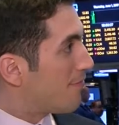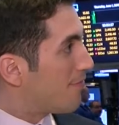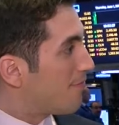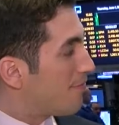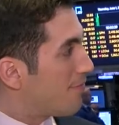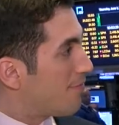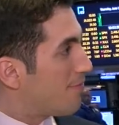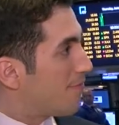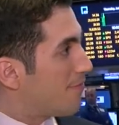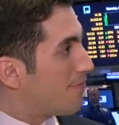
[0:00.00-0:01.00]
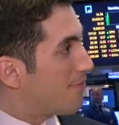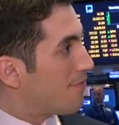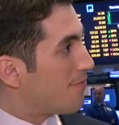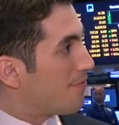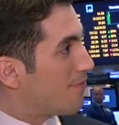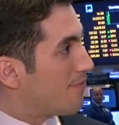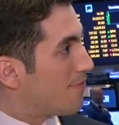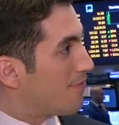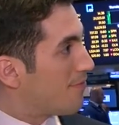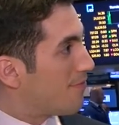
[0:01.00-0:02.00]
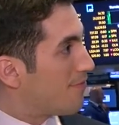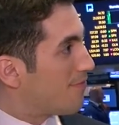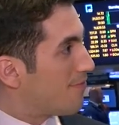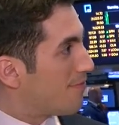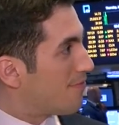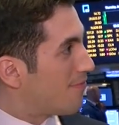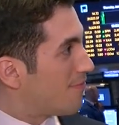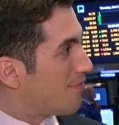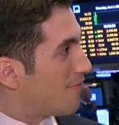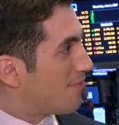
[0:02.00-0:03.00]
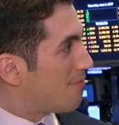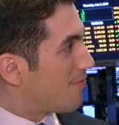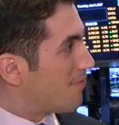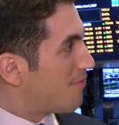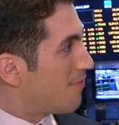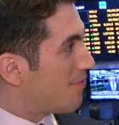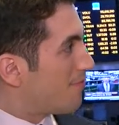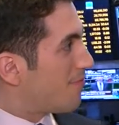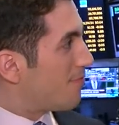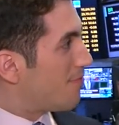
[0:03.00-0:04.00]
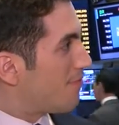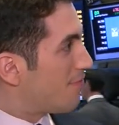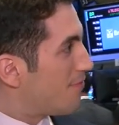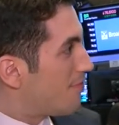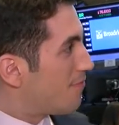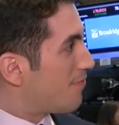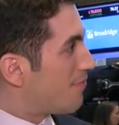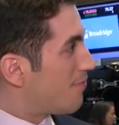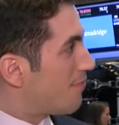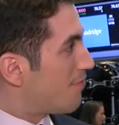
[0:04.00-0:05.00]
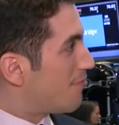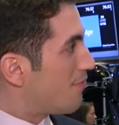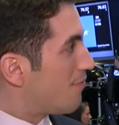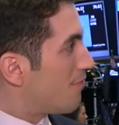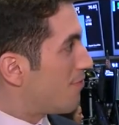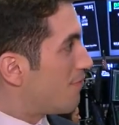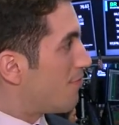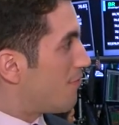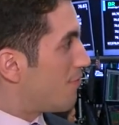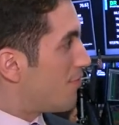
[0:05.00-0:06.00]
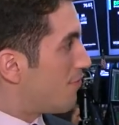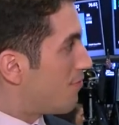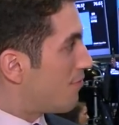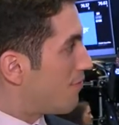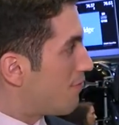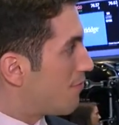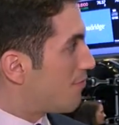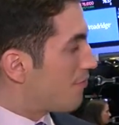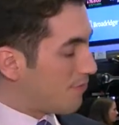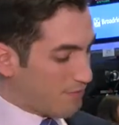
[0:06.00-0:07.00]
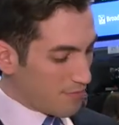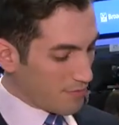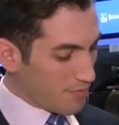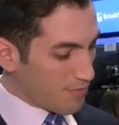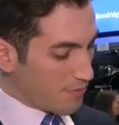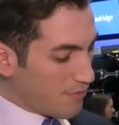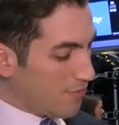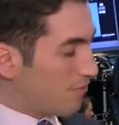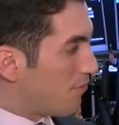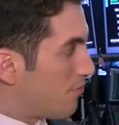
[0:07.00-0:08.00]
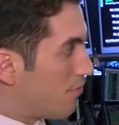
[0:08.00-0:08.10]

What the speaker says: The person shown says nothing.